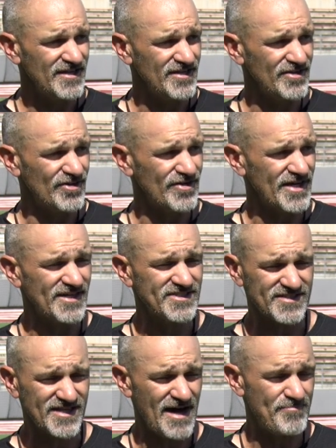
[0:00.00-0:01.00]
you know, Gus
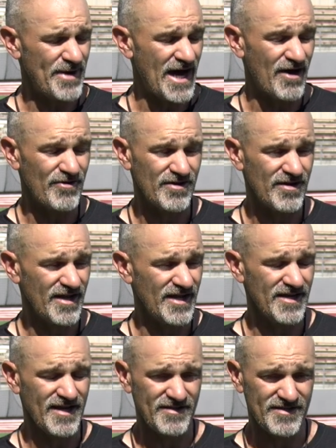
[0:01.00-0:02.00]
has got power
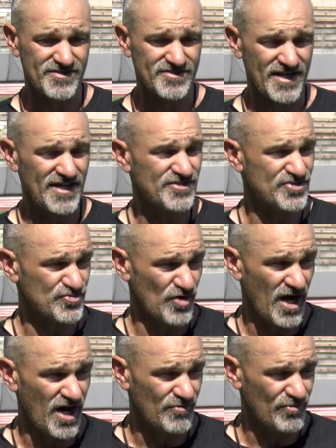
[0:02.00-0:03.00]
and
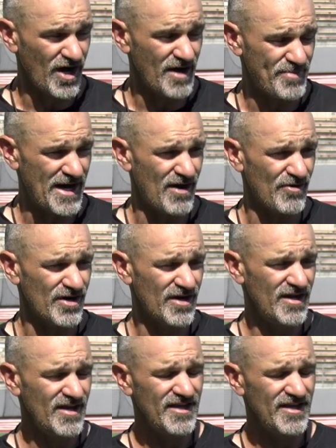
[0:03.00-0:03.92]
raw power.